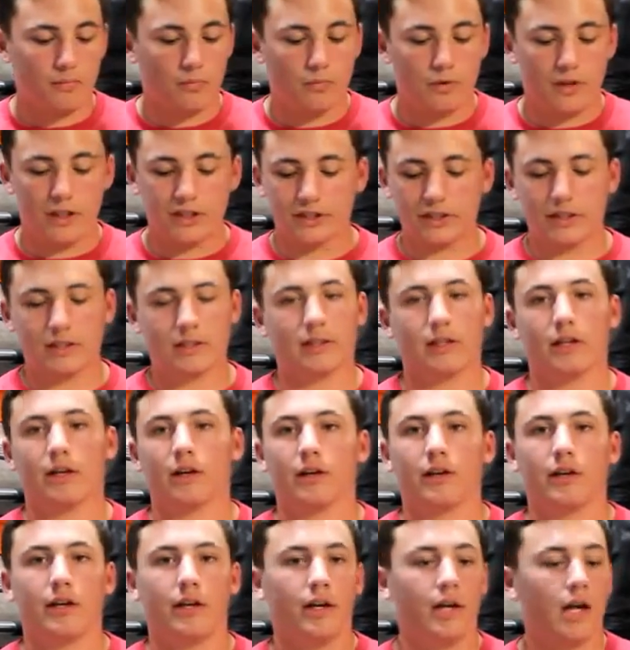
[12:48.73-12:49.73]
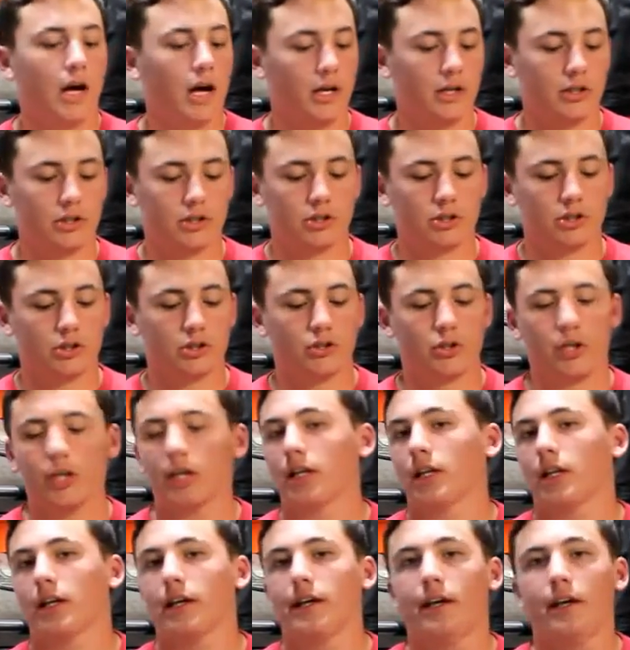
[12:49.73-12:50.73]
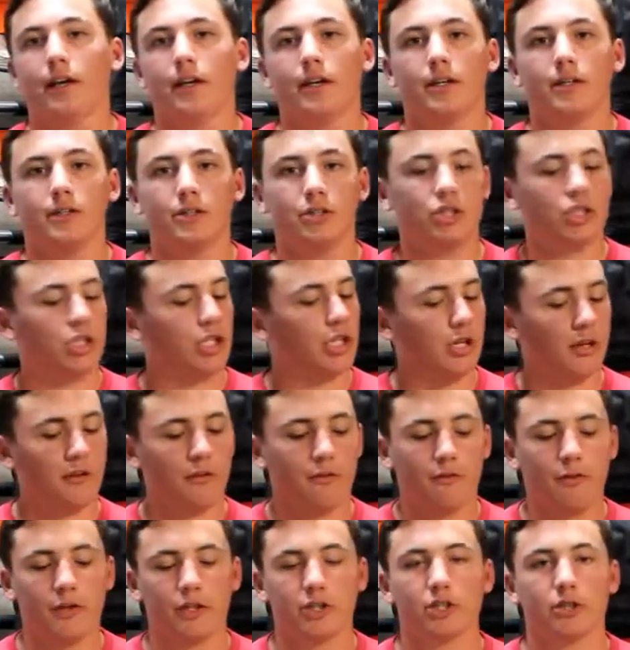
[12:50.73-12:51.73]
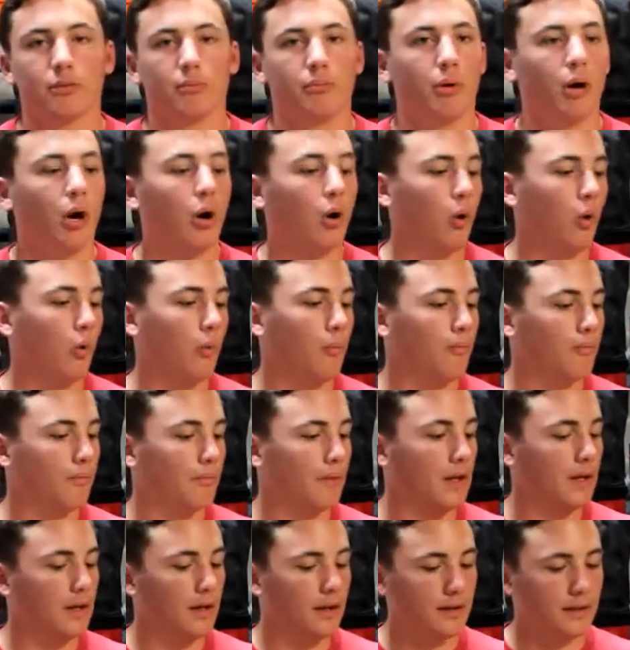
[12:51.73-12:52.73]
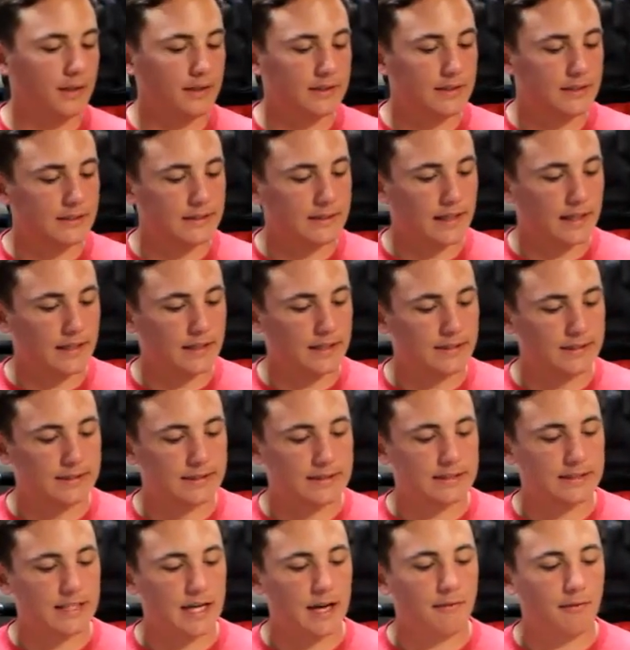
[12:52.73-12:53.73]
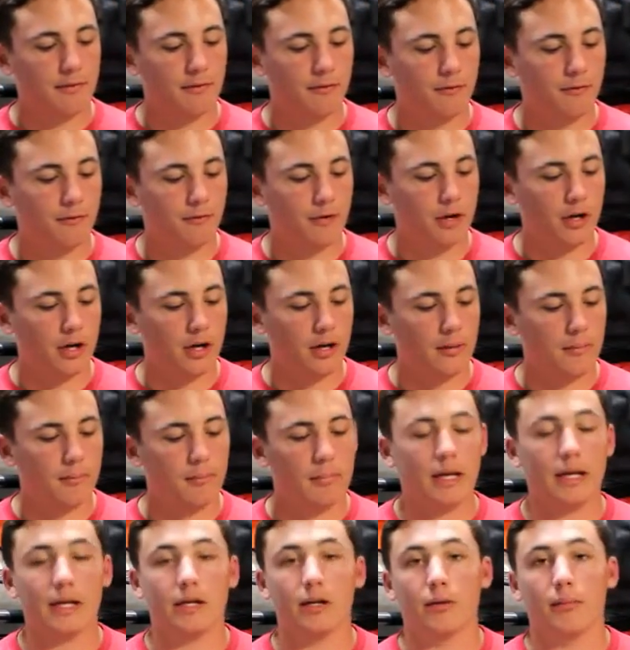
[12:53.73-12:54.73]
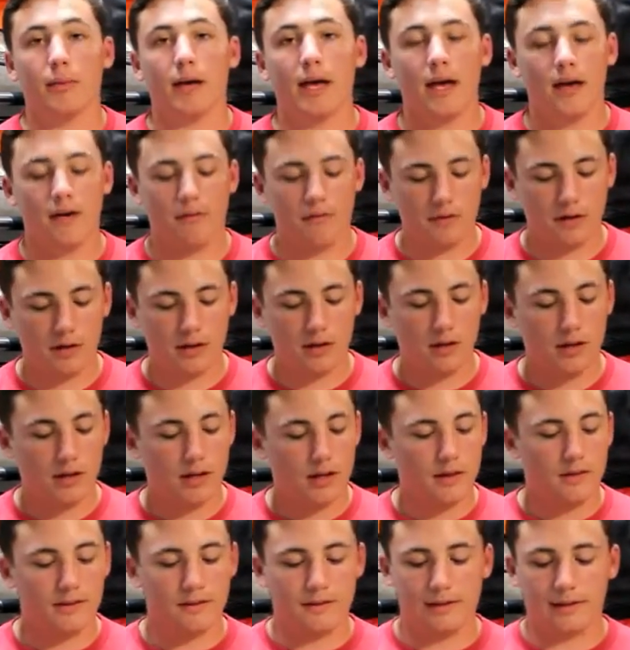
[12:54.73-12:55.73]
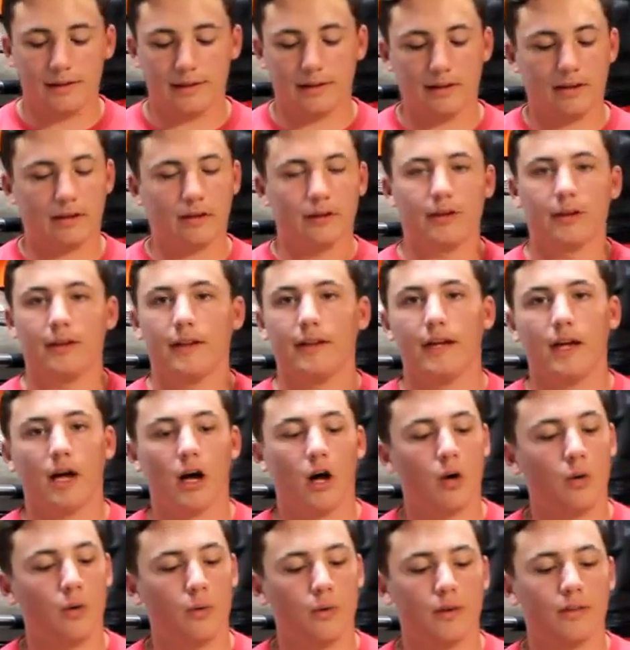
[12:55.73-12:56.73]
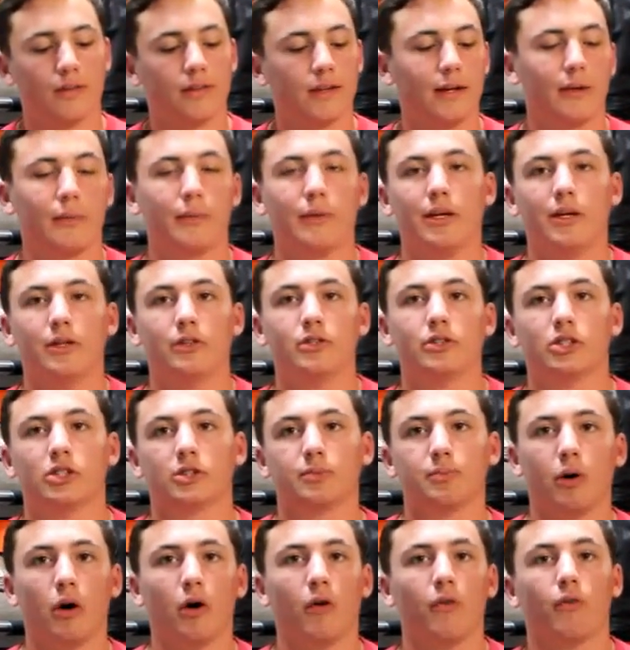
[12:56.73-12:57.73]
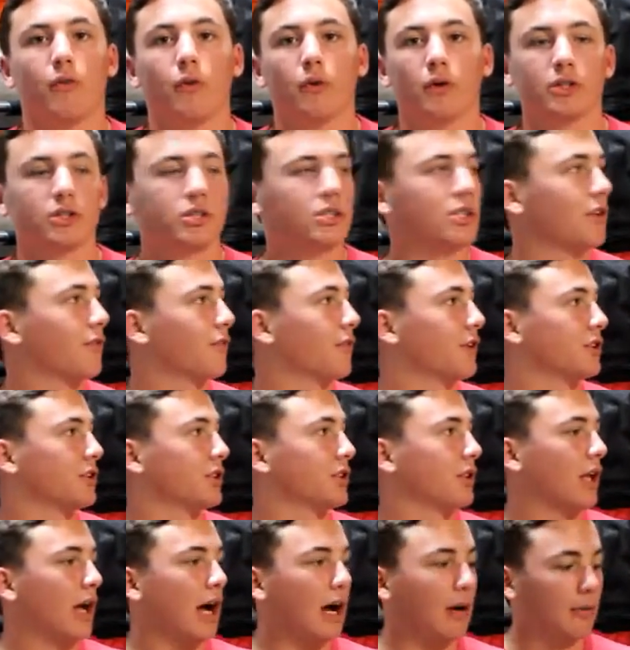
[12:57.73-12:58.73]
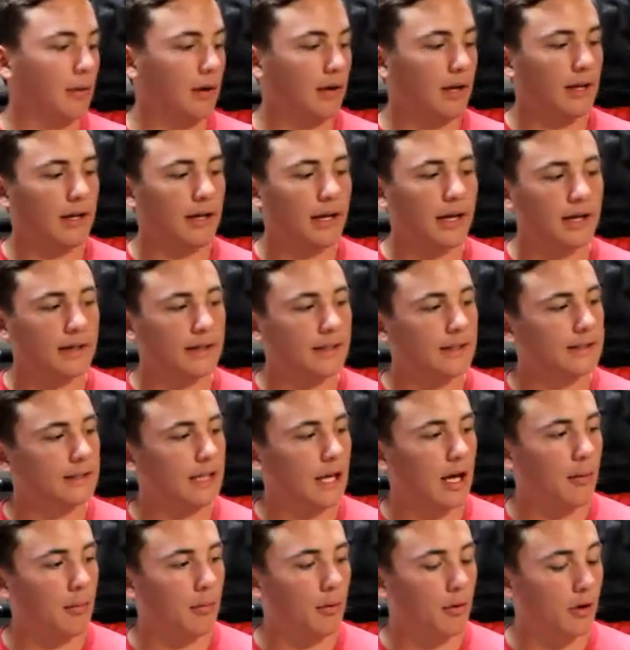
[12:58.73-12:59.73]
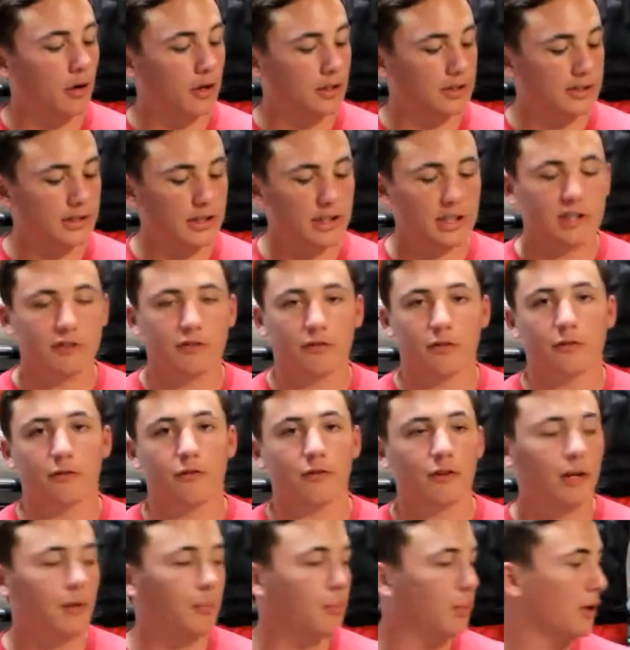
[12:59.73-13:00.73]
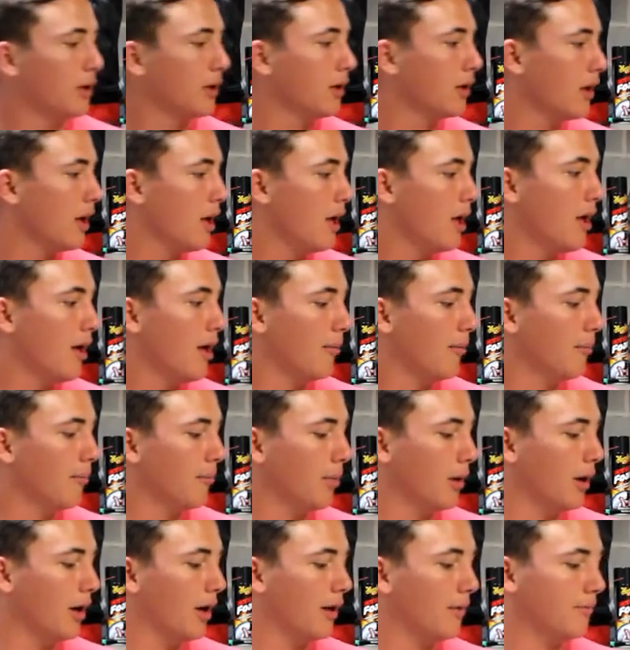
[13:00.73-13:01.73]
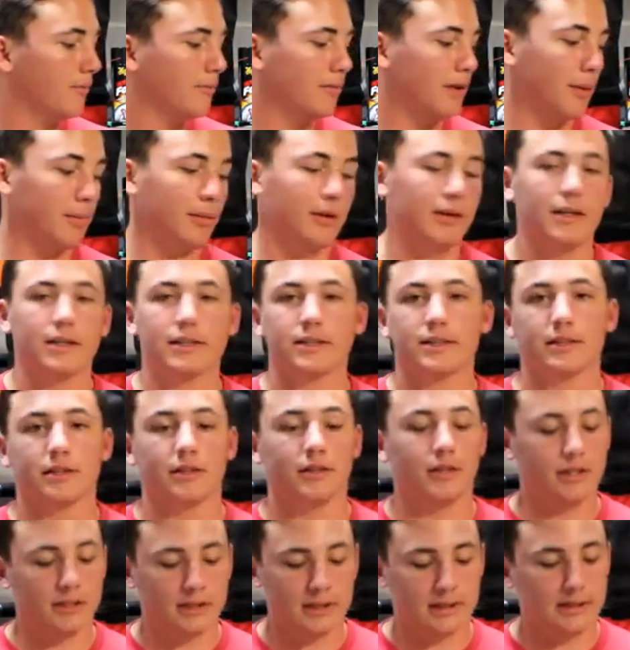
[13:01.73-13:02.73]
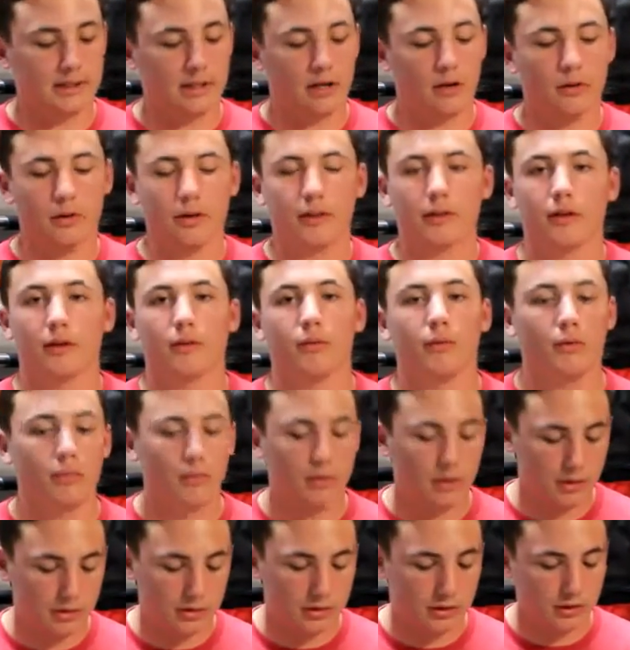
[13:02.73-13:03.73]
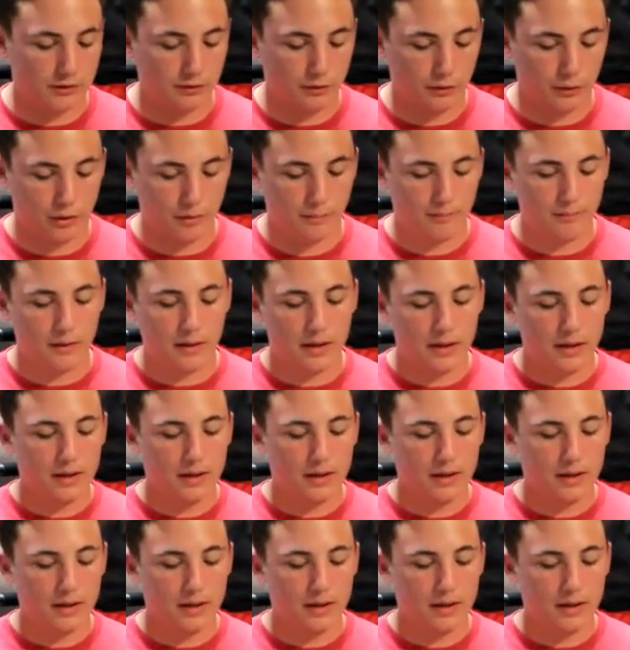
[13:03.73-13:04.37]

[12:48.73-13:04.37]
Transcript: This is literally a strictly jig fishing pole. This is a 7 foot medium heavy. Literally the only thing we use this pole for is jig fishing. I really like these Abu Garcias for flipping, but I mean this is the only thing we would use these for.